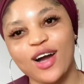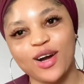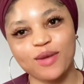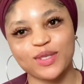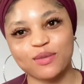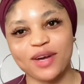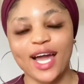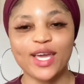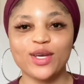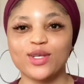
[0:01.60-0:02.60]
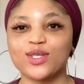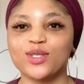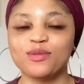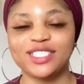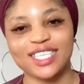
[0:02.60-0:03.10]
welcome to my
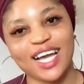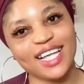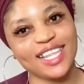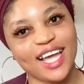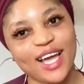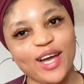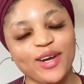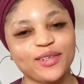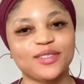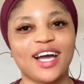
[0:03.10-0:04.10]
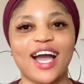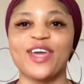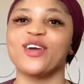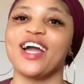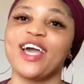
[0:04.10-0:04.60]
YouTube channel.
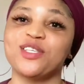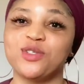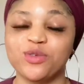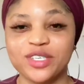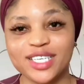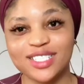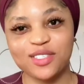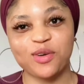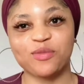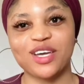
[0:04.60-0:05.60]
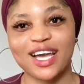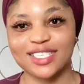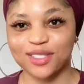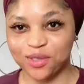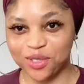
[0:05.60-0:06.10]
How you guys doing? Hope you
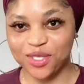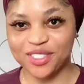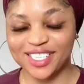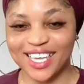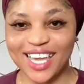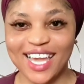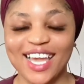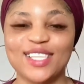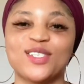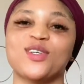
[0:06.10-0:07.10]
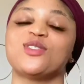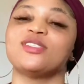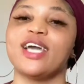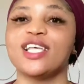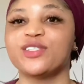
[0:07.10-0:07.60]
guys are doing okay. So
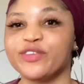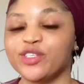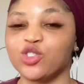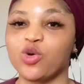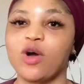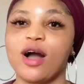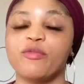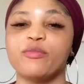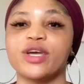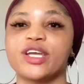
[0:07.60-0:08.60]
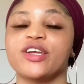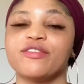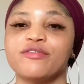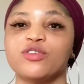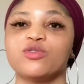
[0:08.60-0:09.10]
today's video I'll be
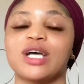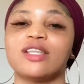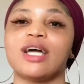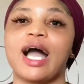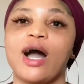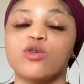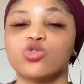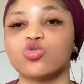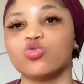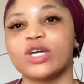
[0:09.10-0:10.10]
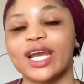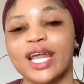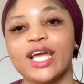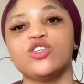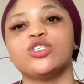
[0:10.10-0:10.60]
making reviews on how to
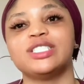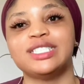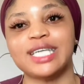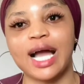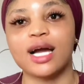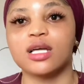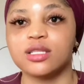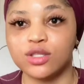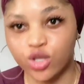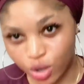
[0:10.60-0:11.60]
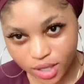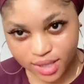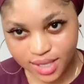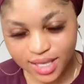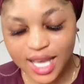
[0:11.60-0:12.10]
clear your dark
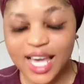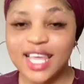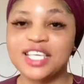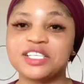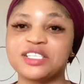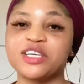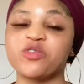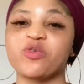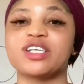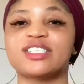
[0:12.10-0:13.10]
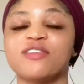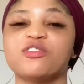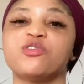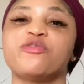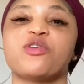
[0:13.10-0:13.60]
knuckles. This is a requested
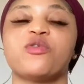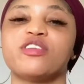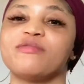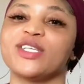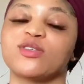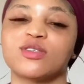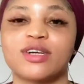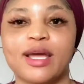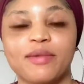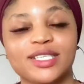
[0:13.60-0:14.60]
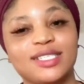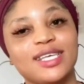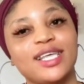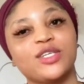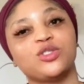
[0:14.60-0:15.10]
video from one of my subscribers. She
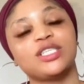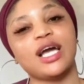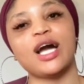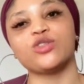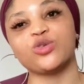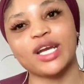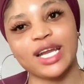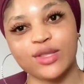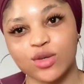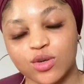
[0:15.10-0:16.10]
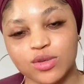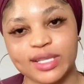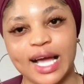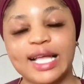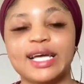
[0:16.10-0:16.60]
said I should tell her how to clear knuckles,
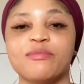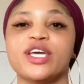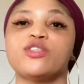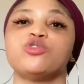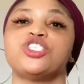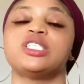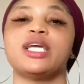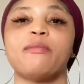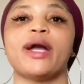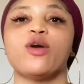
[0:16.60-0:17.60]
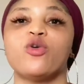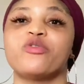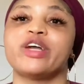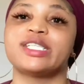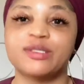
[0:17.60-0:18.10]
and I'm here to share my
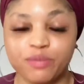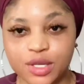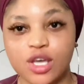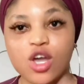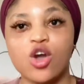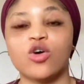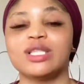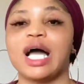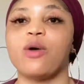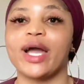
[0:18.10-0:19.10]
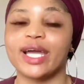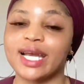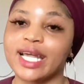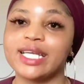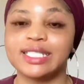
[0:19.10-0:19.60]
own recipe on how I
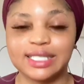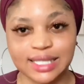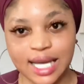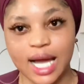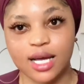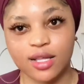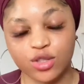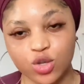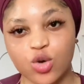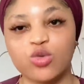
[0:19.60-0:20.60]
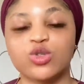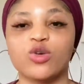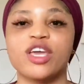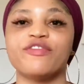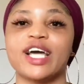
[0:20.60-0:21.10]
clear dark knuckles.
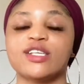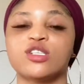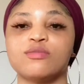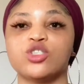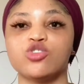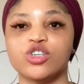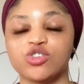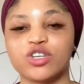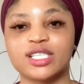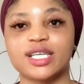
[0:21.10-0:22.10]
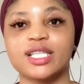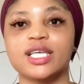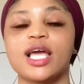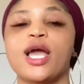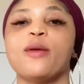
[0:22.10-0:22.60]
So if that's something you're interested
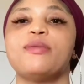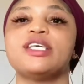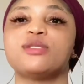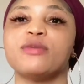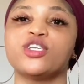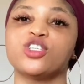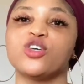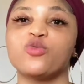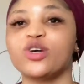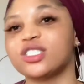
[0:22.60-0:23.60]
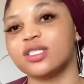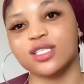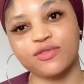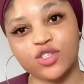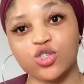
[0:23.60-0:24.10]
in, please make sure you watch
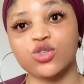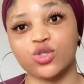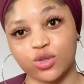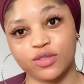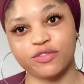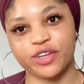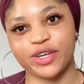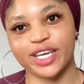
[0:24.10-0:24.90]
this video to the very